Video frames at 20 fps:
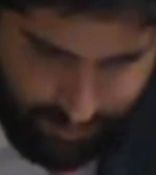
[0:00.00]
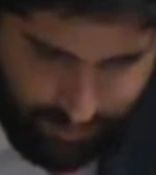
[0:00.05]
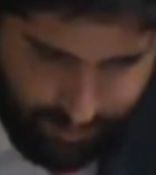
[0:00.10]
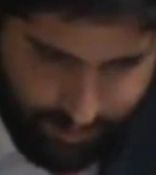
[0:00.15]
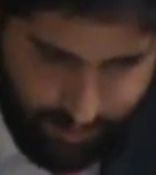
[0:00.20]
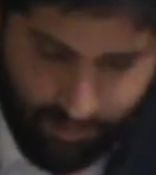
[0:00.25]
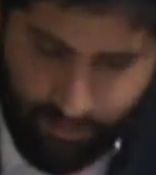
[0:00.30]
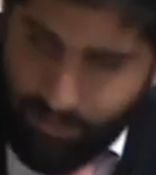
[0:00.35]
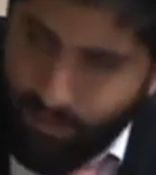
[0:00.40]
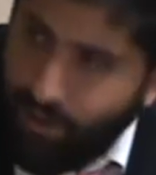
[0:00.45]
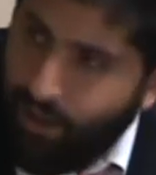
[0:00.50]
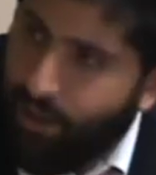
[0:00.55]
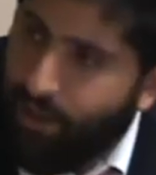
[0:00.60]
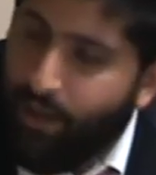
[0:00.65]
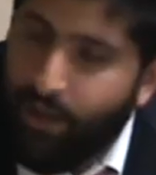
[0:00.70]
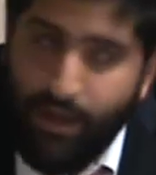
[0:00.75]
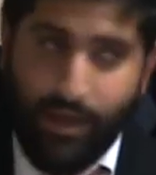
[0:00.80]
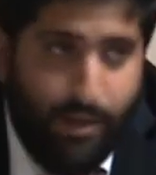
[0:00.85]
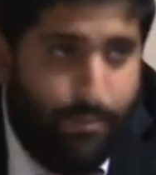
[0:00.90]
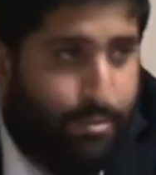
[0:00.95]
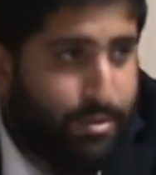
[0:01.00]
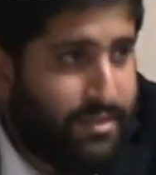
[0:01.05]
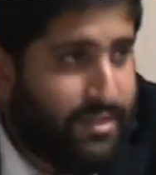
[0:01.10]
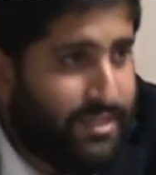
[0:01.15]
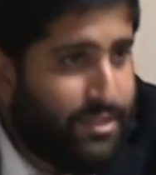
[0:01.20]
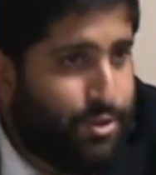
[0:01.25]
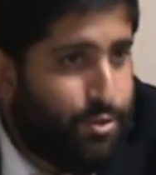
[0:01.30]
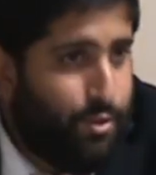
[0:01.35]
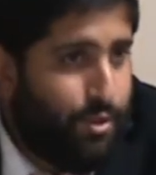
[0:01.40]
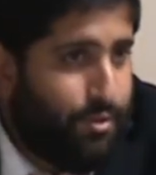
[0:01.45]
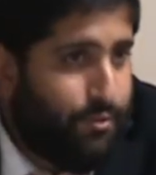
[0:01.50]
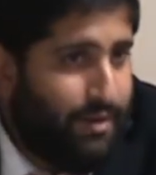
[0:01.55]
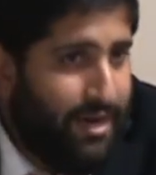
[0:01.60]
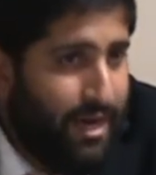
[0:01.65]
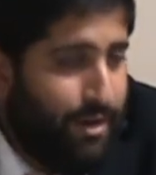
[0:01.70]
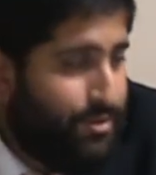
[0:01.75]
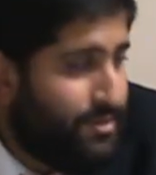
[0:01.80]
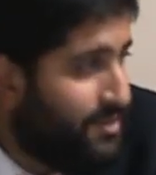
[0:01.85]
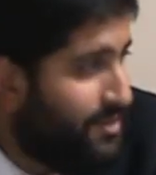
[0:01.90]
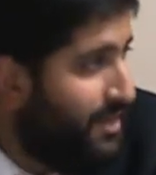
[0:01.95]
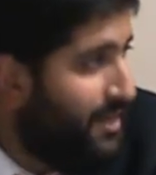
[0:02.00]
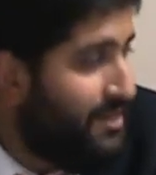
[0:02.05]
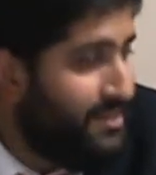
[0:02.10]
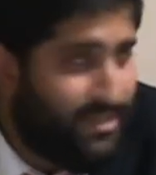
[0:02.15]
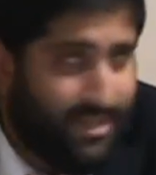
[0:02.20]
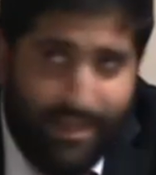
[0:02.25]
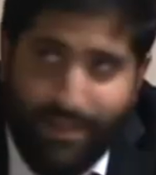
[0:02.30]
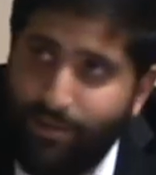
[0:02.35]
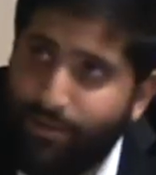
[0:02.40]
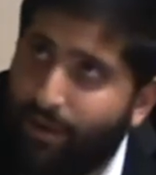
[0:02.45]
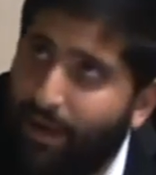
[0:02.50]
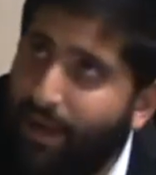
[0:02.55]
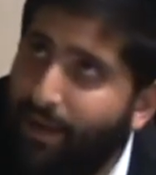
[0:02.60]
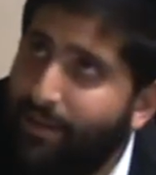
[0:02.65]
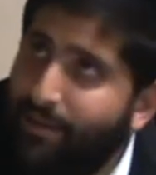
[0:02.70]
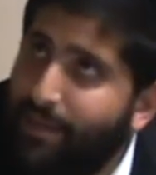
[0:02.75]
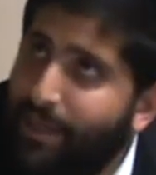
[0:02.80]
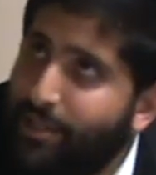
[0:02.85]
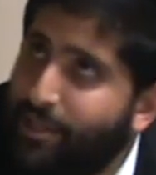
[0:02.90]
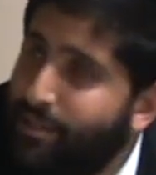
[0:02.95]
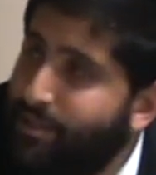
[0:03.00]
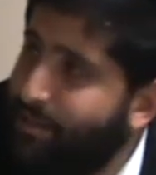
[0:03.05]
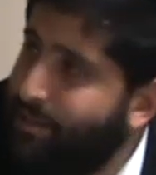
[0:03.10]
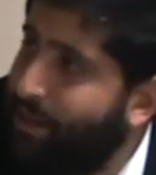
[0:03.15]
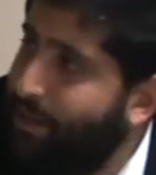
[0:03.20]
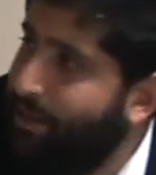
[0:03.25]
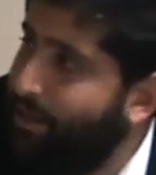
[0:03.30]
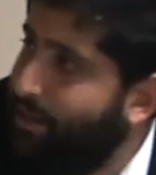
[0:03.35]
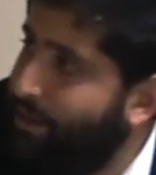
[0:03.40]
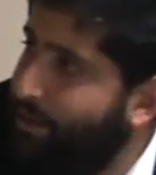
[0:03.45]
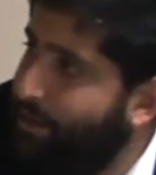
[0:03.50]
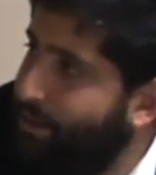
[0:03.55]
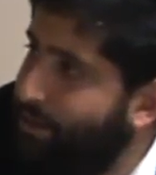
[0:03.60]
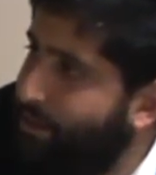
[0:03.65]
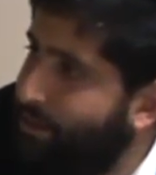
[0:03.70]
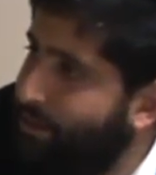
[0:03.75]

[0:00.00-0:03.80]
So, a person has two or three hours a day to study Torah, they should study